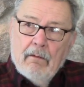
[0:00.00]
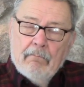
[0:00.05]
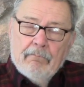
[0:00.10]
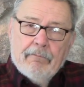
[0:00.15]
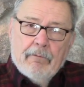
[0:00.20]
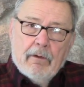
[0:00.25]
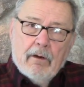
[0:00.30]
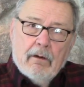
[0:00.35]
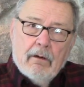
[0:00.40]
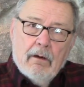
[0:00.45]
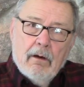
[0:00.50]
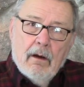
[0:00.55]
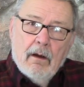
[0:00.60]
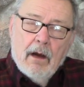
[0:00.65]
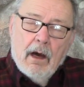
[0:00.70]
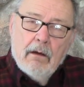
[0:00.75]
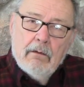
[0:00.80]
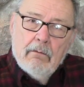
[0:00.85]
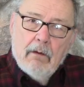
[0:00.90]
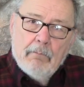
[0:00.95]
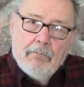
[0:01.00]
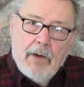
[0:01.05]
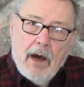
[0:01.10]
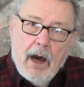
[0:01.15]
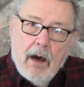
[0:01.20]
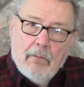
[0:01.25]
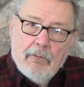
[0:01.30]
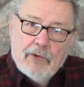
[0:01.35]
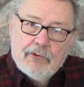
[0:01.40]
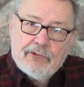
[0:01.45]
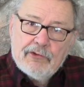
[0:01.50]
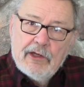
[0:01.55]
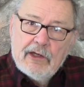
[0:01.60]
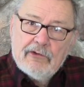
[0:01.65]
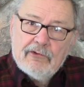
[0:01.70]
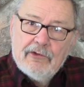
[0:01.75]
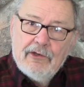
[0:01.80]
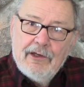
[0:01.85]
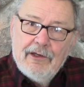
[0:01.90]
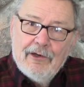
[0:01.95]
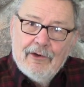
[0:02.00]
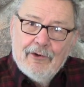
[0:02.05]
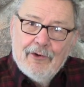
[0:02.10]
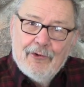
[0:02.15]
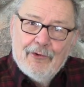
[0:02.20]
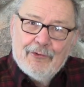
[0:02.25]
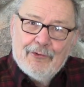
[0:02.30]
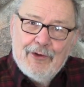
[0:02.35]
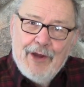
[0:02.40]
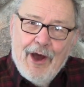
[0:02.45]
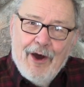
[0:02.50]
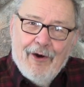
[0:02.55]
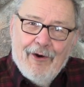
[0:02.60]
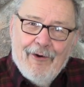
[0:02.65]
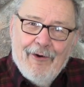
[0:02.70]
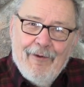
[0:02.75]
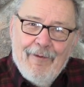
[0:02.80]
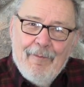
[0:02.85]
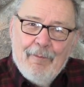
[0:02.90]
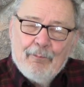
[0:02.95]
for almost 60 years now.